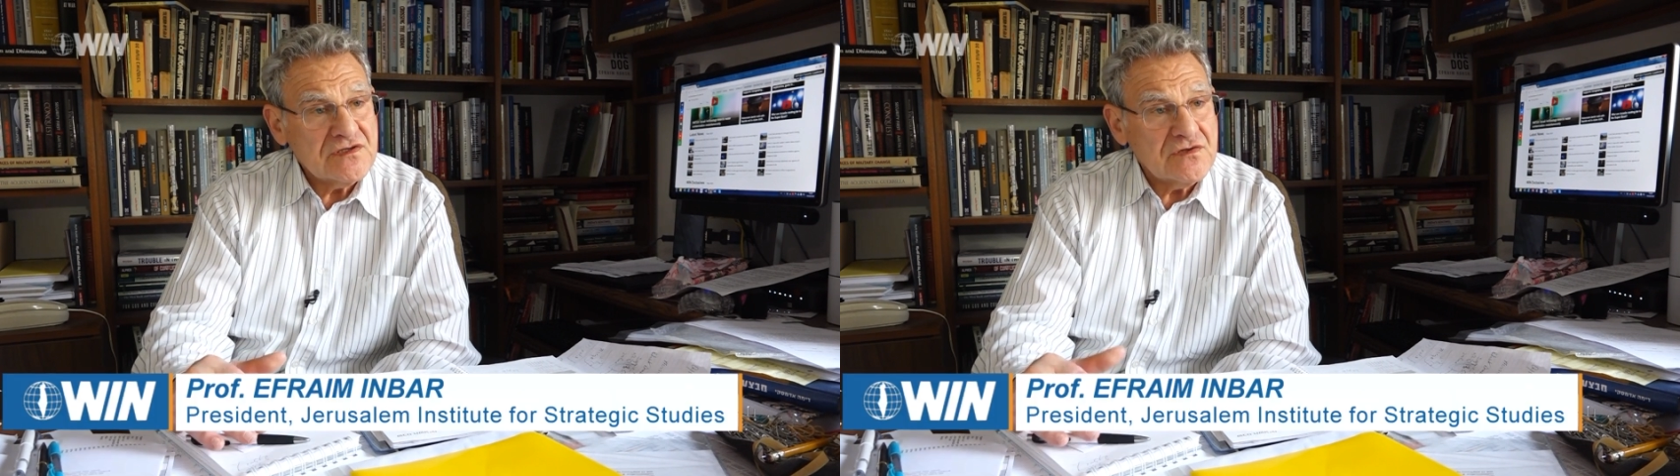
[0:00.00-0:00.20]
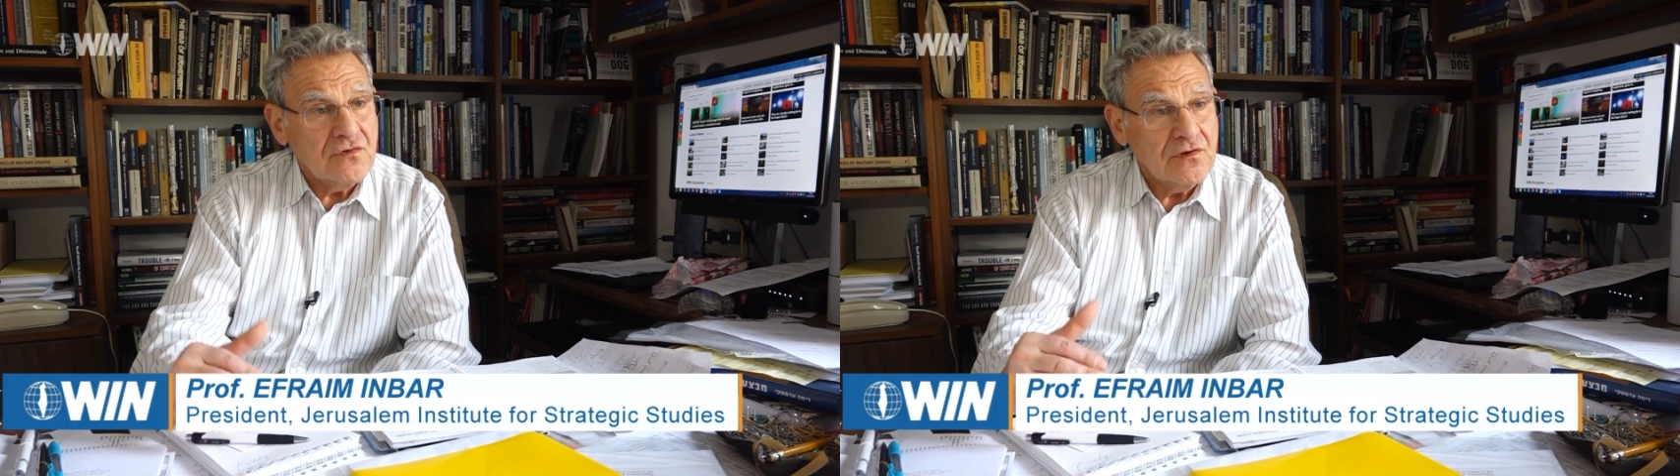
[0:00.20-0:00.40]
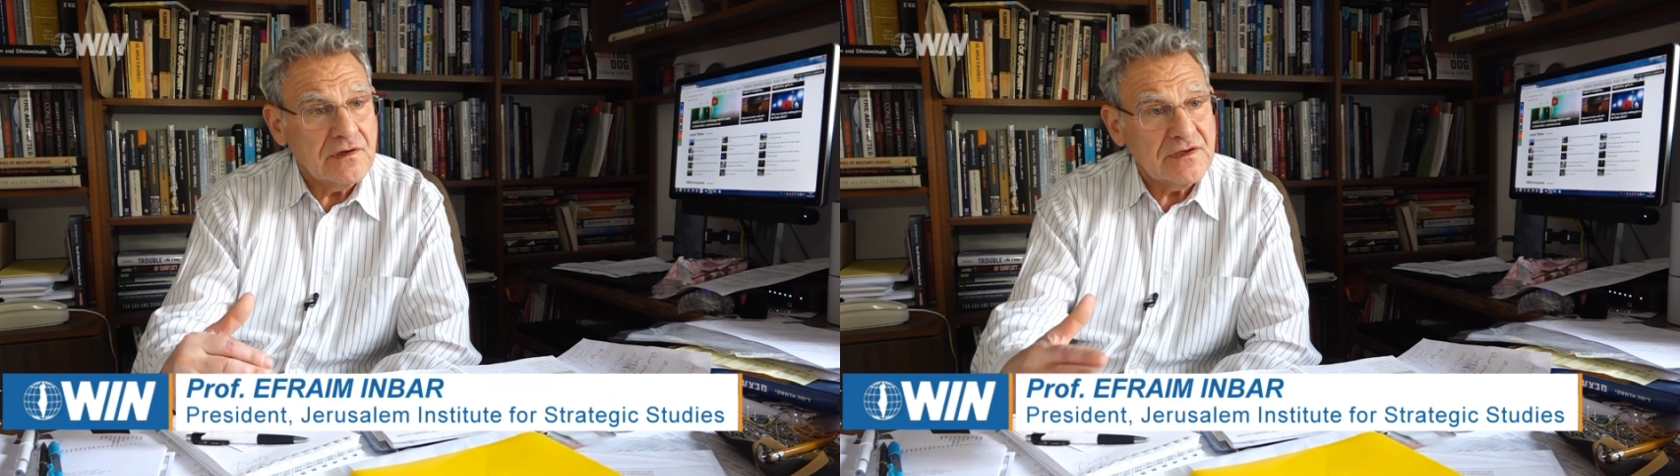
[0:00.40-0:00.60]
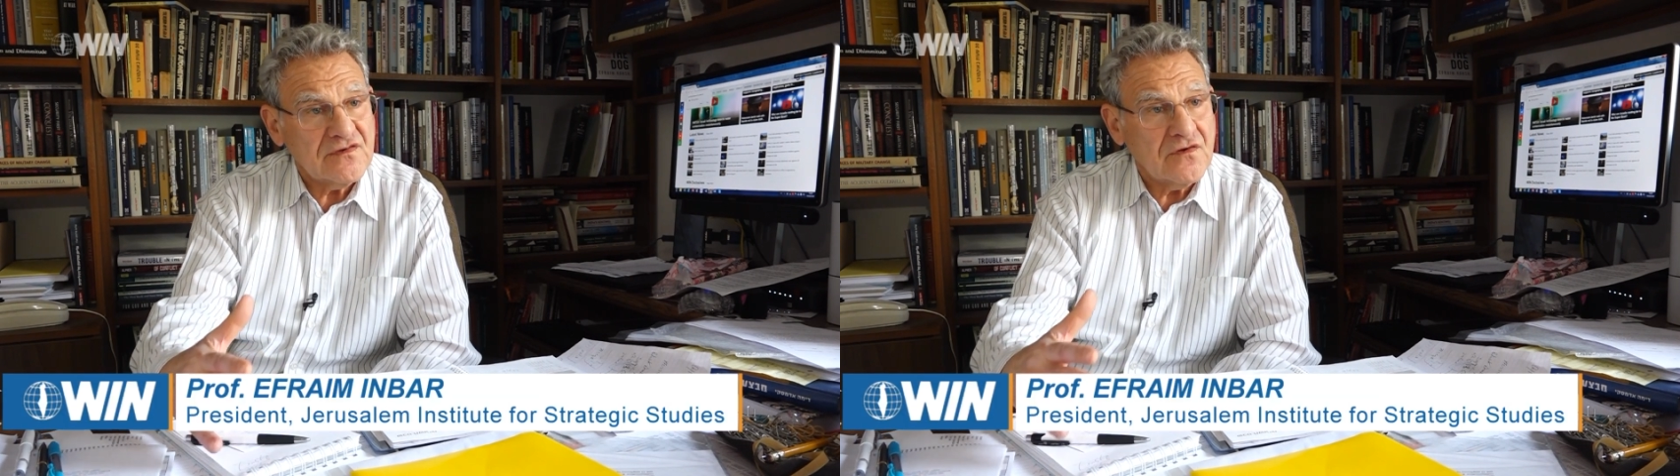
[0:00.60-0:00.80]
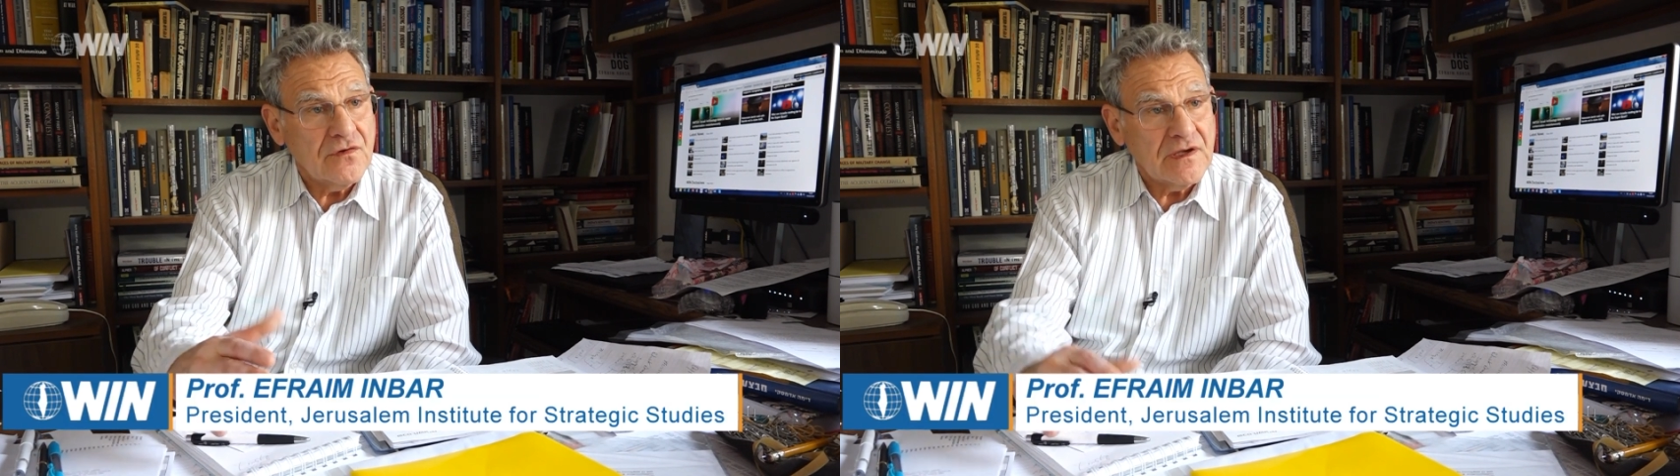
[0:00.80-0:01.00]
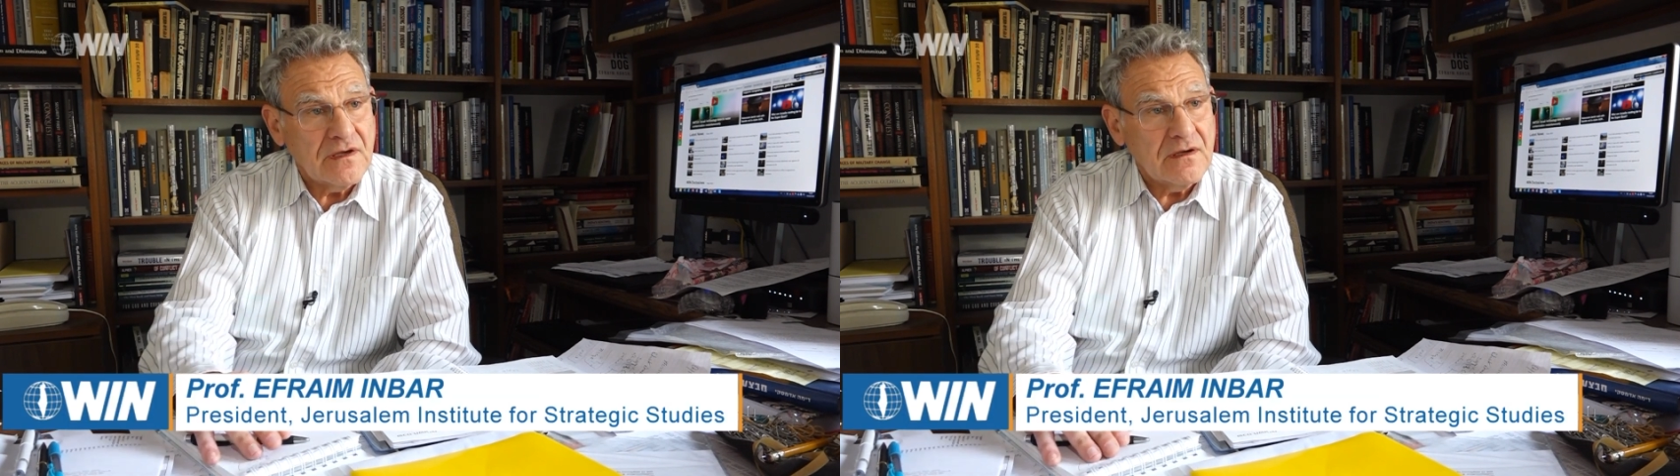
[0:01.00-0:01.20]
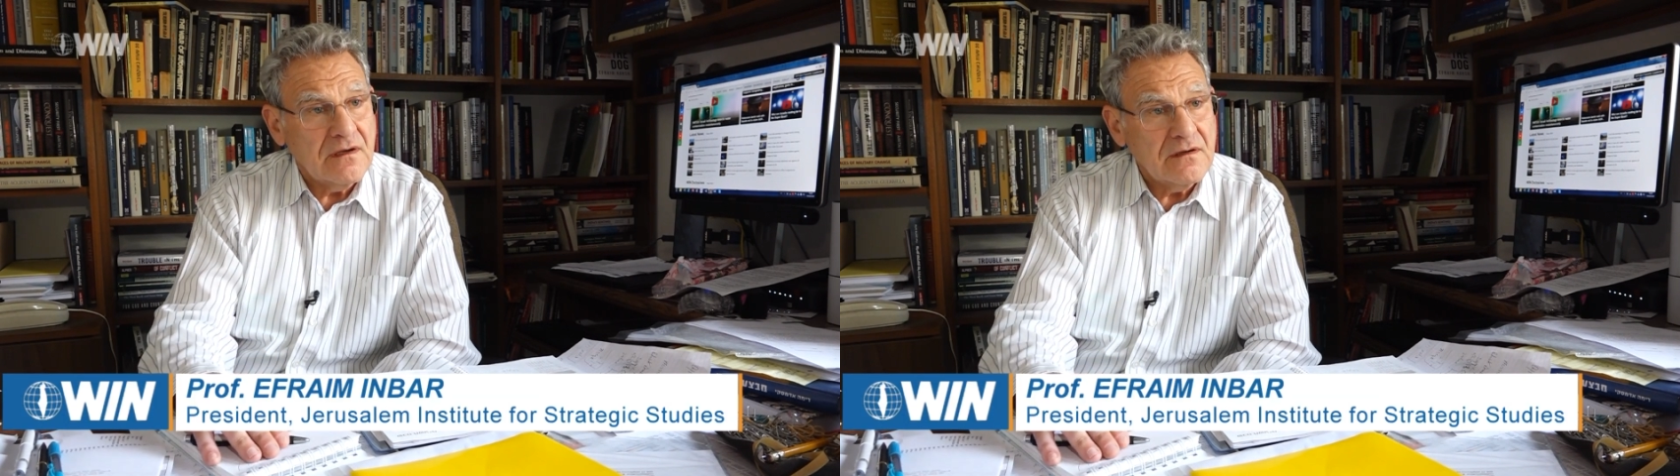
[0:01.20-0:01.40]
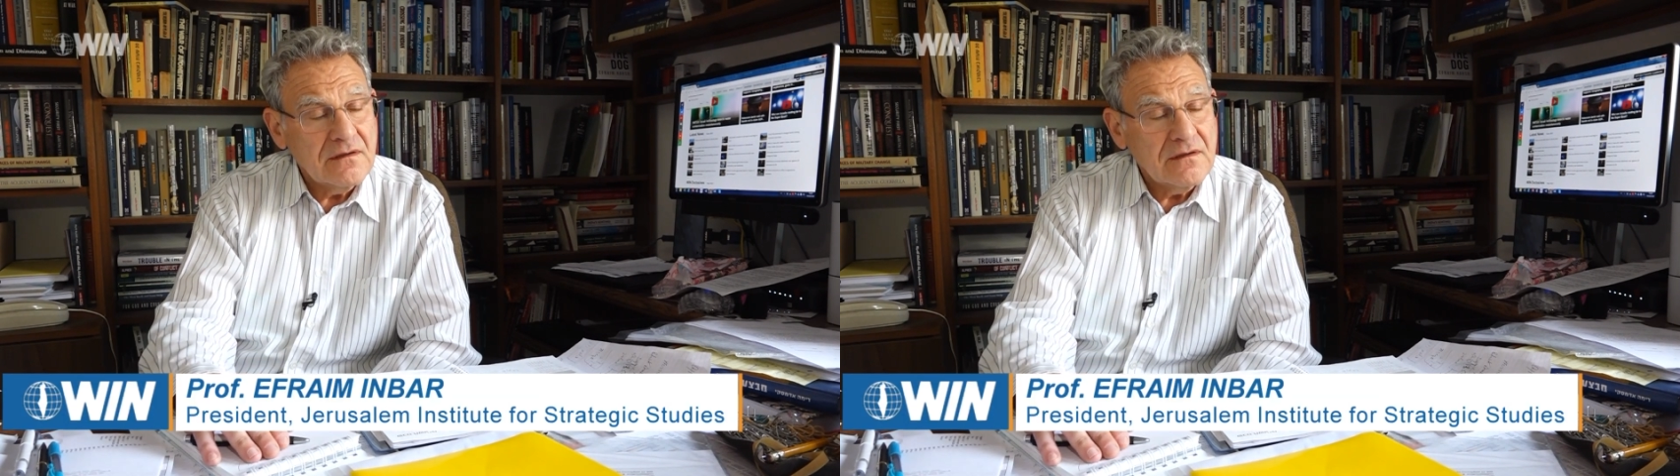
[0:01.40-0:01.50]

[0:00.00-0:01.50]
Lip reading: the war is going